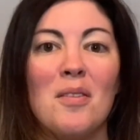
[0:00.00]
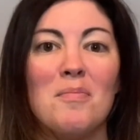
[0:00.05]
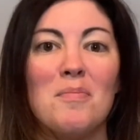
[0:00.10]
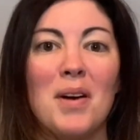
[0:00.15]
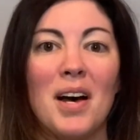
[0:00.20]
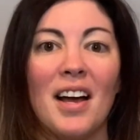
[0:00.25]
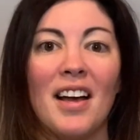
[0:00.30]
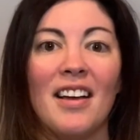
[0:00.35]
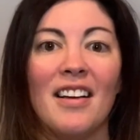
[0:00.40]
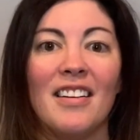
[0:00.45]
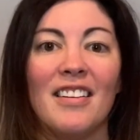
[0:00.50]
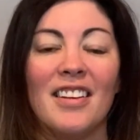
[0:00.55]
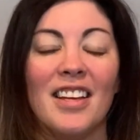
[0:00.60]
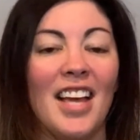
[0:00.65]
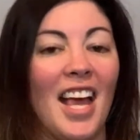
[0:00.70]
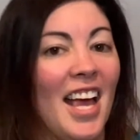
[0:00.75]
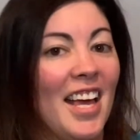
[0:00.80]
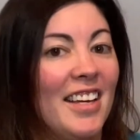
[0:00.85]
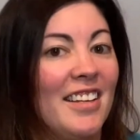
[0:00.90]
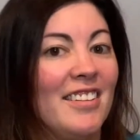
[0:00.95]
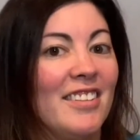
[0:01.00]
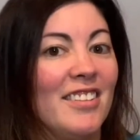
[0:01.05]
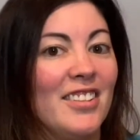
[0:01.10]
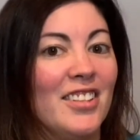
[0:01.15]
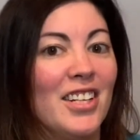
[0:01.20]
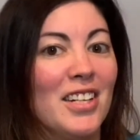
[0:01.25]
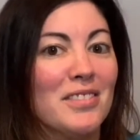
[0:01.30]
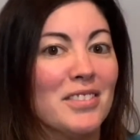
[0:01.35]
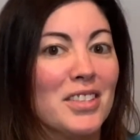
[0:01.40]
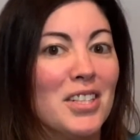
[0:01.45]
But hey, you
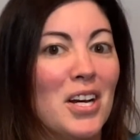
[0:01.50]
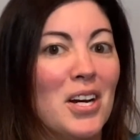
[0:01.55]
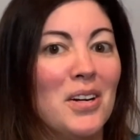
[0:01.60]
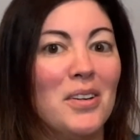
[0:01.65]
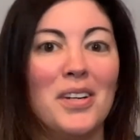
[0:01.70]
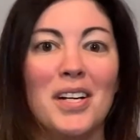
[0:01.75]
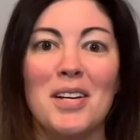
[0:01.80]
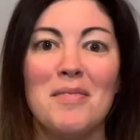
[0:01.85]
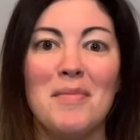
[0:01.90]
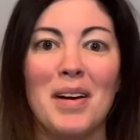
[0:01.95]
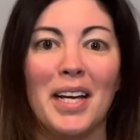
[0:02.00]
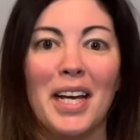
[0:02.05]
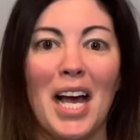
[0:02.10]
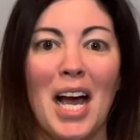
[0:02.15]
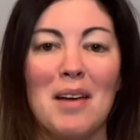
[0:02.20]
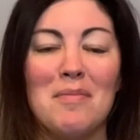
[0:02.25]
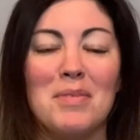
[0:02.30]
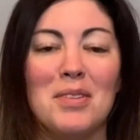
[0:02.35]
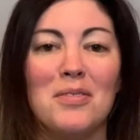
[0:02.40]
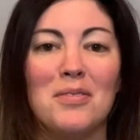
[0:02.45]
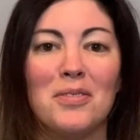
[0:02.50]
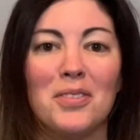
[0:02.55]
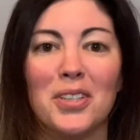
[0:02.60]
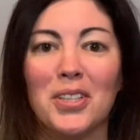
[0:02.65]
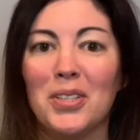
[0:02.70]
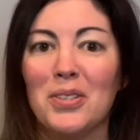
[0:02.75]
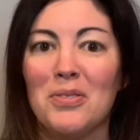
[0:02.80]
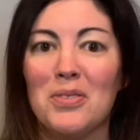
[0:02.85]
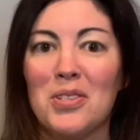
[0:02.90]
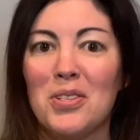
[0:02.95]
never know. It might happen for
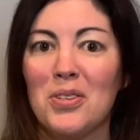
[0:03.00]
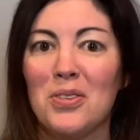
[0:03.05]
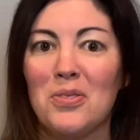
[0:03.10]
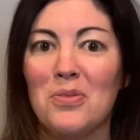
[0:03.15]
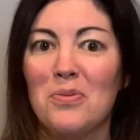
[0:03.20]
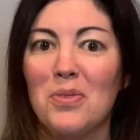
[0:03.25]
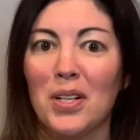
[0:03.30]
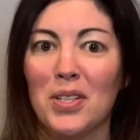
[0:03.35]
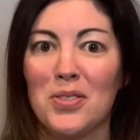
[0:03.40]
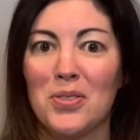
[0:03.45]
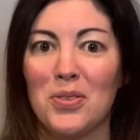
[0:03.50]
you too, once or